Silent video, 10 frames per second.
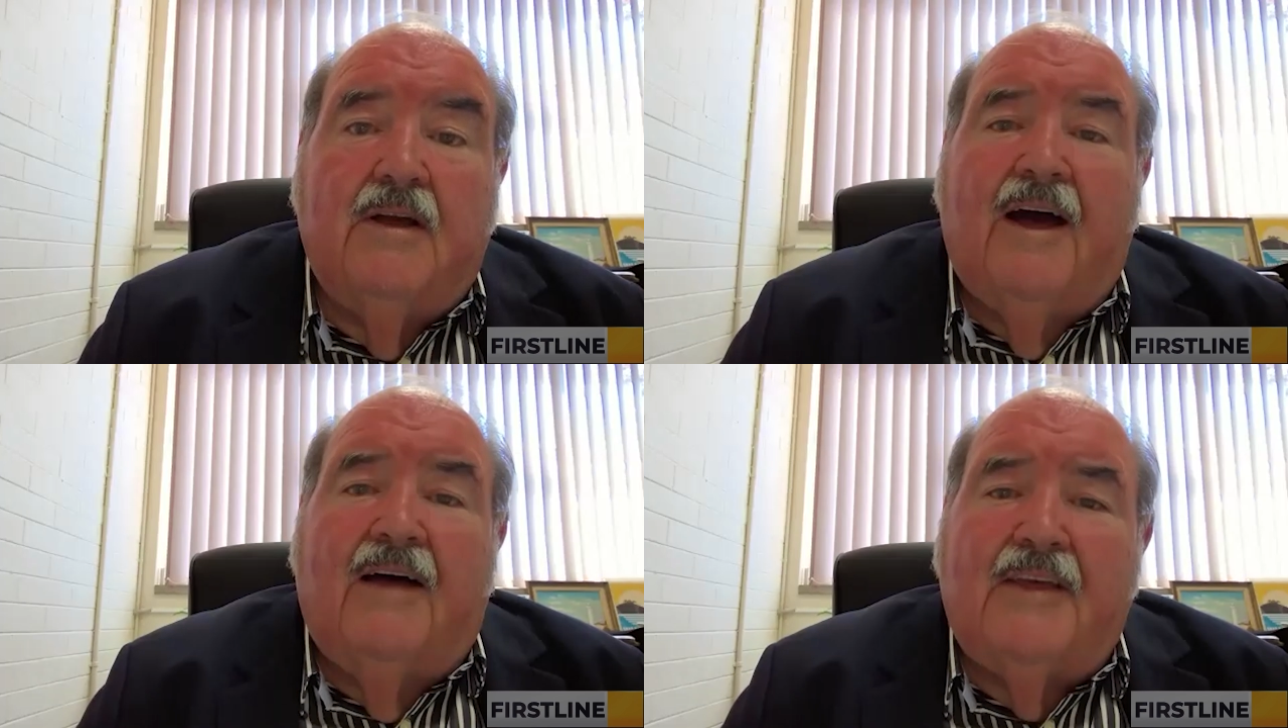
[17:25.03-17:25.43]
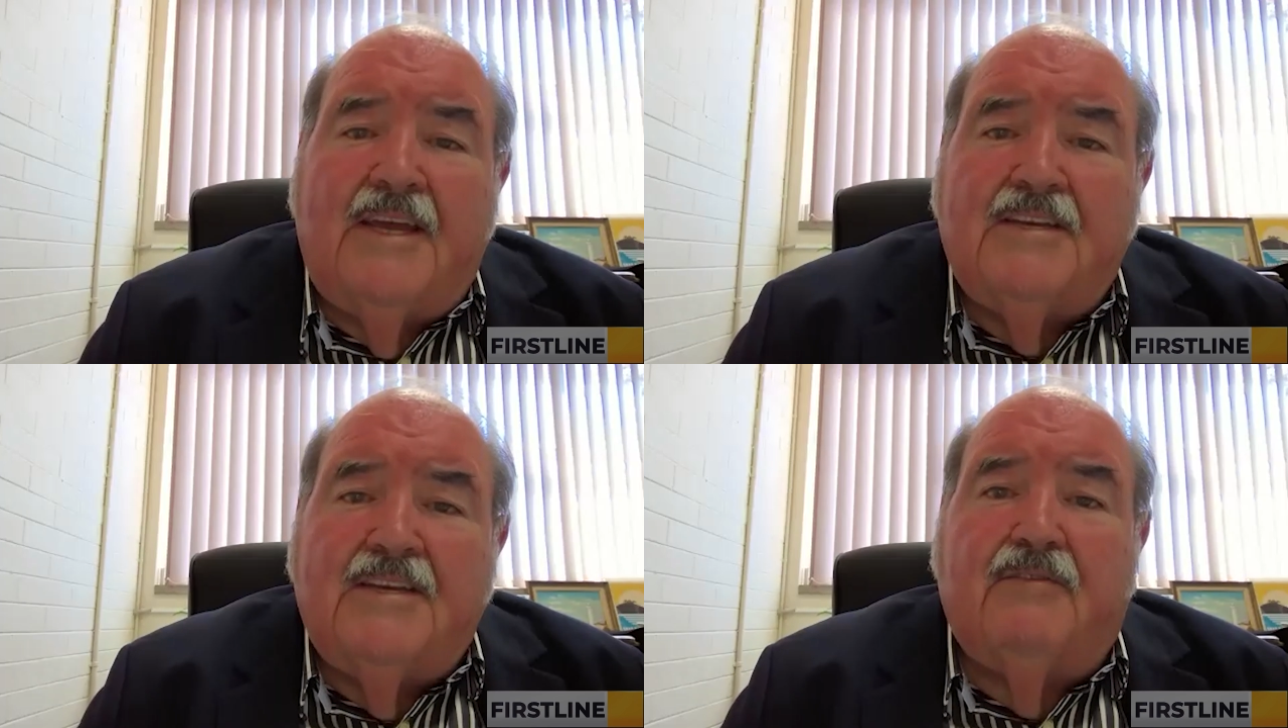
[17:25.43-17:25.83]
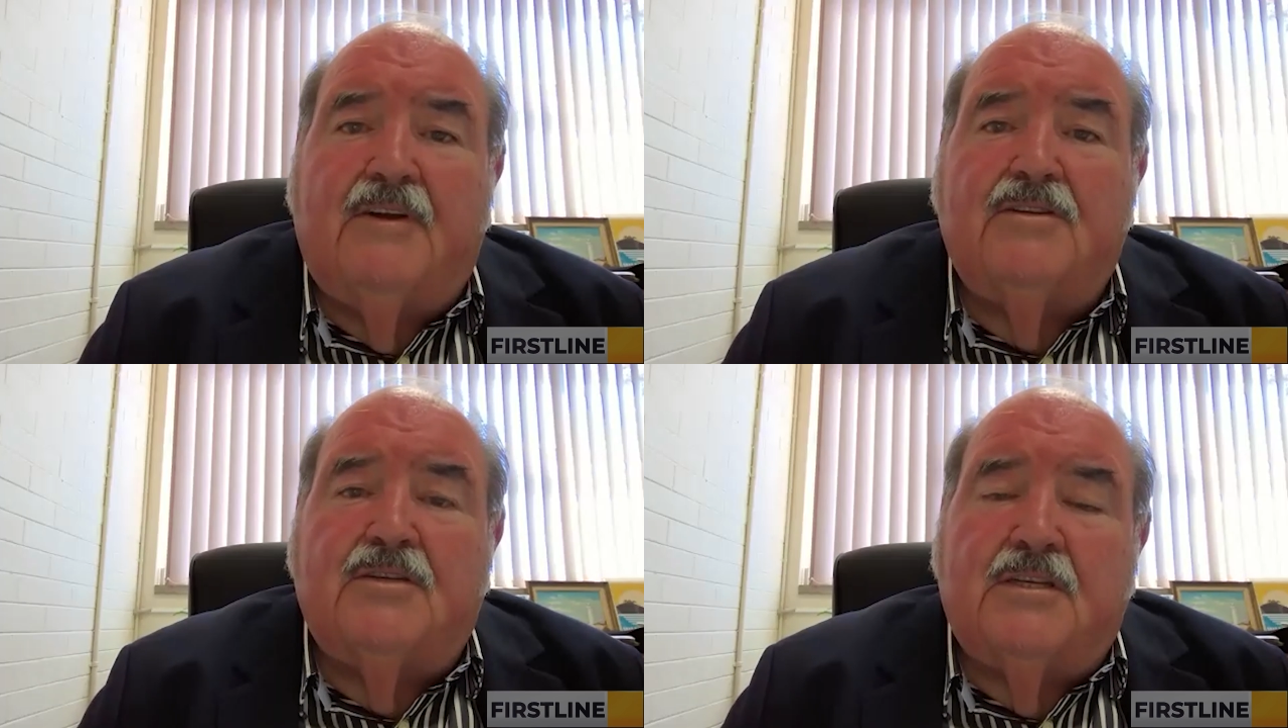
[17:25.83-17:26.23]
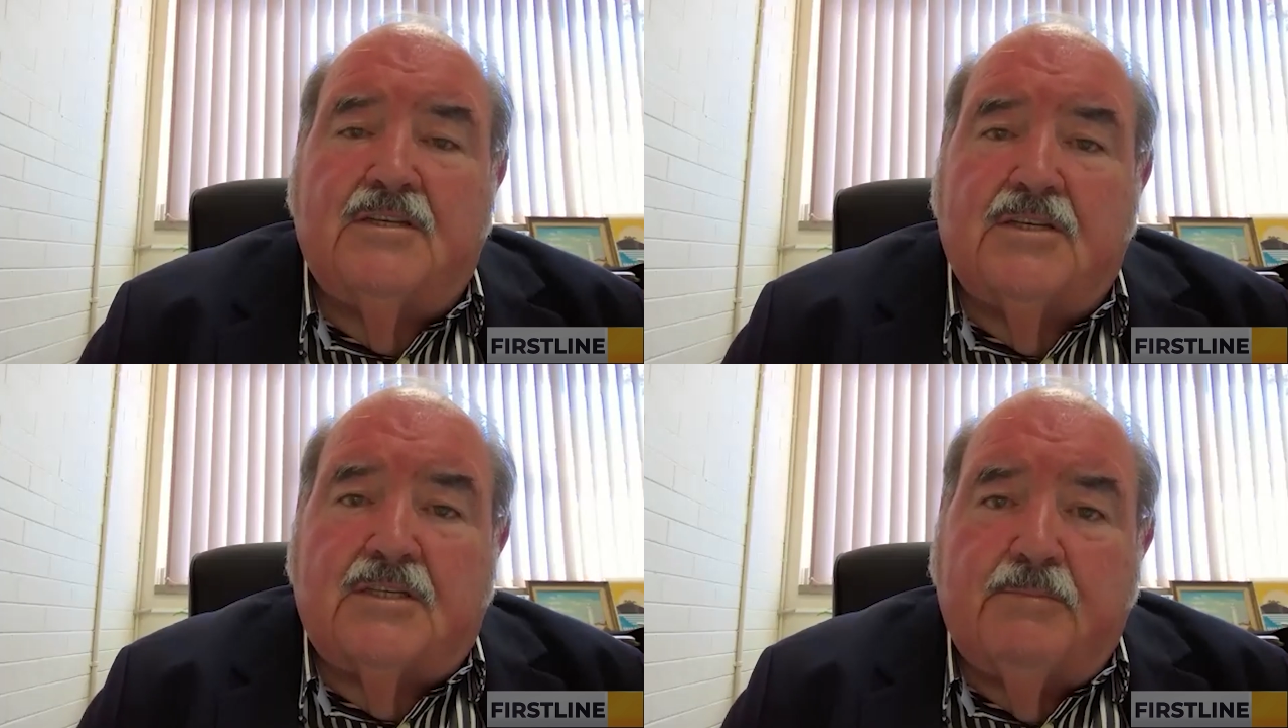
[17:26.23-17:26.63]
And the intervention is
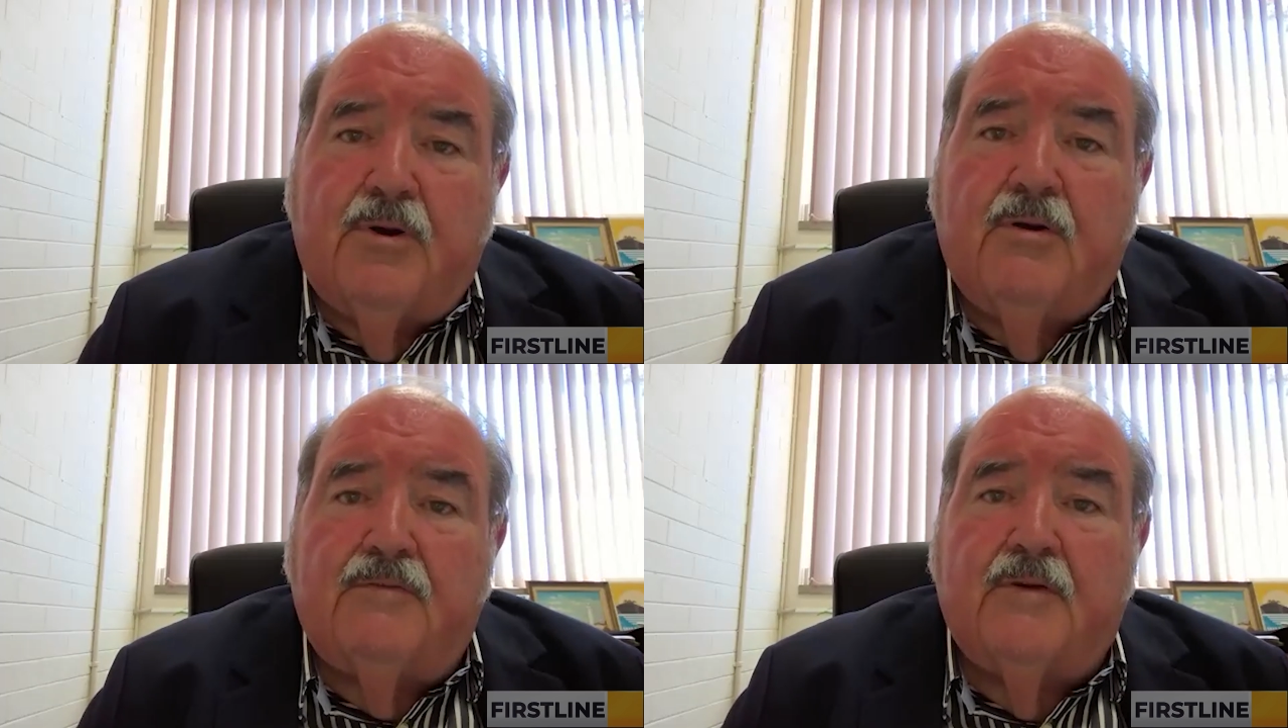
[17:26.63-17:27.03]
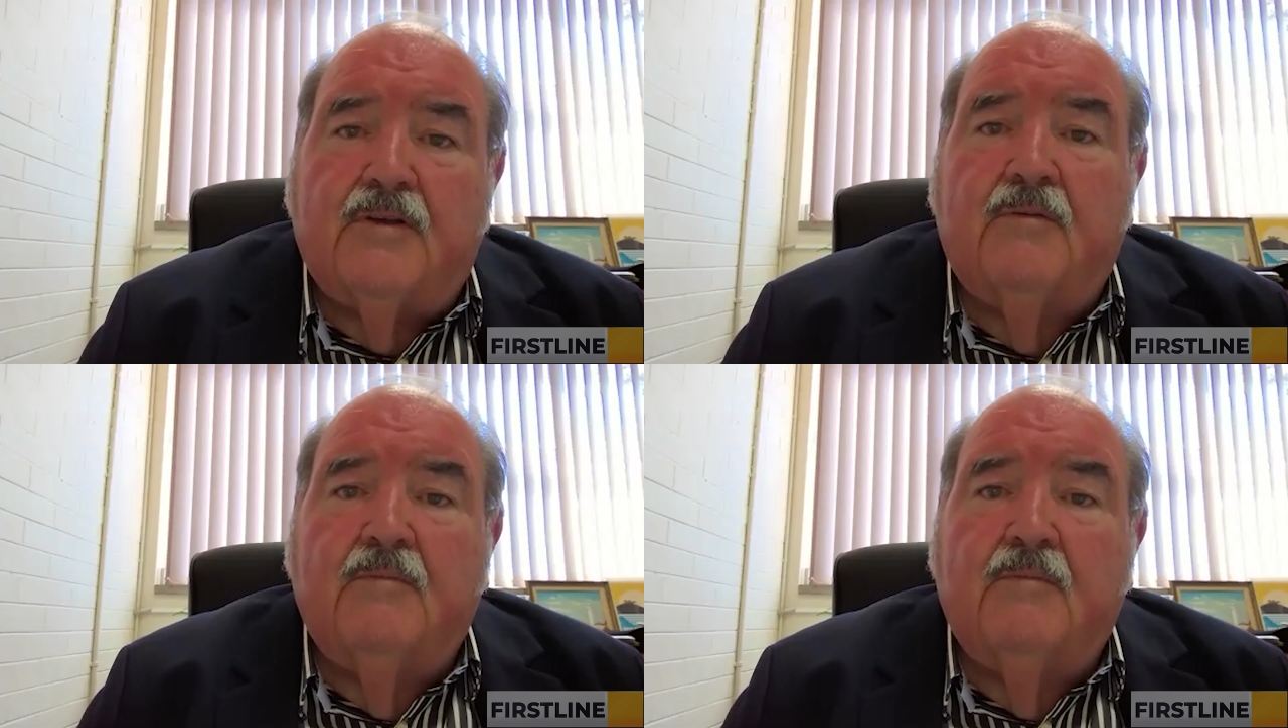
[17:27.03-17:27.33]
just perfect.